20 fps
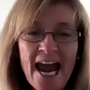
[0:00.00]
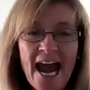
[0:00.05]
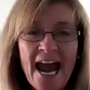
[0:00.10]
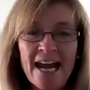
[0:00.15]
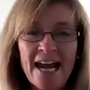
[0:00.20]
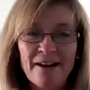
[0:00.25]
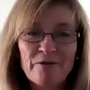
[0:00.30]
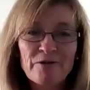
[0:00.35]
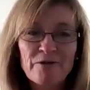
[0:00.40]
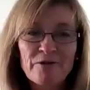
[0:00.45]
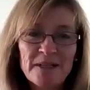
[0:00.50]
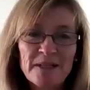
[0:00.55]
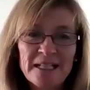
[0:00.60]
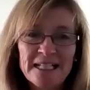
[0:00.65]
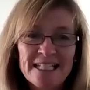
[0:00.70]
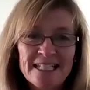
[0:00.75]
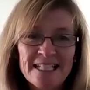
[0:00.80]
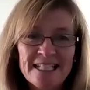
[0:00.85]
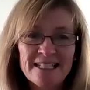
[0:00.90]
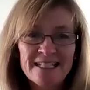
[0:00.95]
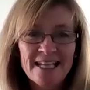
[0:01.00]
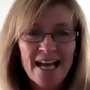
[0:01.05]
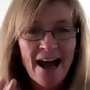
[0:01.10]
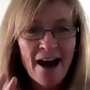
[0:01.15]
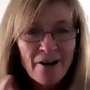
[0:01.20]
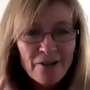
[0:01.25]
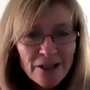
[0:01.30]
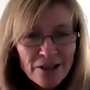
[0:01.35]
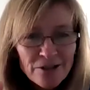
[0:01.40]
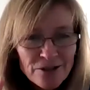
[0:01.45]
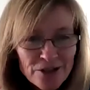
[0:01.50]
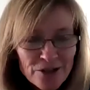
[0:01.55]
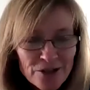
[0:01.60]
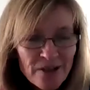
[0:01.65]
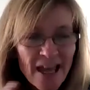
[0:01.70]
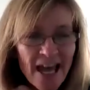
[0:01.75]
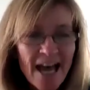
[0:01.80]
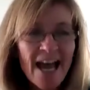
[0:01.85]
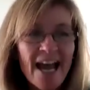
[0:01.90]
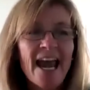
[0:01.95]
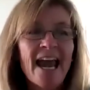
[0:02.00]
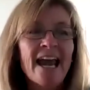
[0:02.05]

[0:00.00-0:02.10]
and everybody says, "How do you do that?"